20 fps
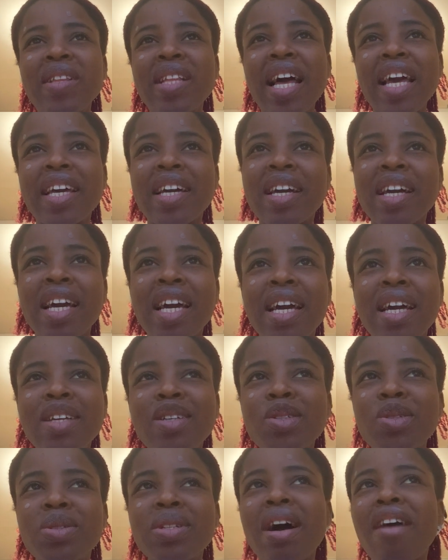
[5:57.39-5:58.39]
Like,
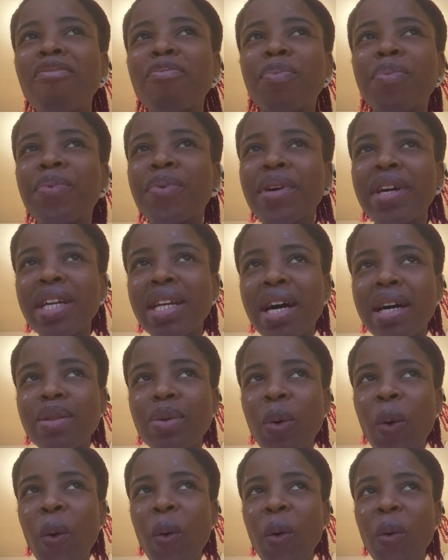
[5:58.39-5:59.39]
you should have prayed at
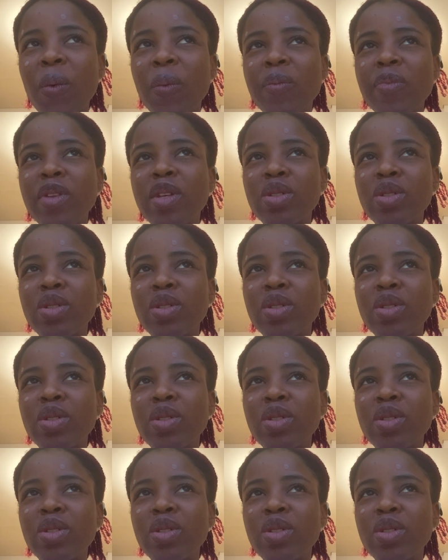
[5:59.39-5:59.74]
home.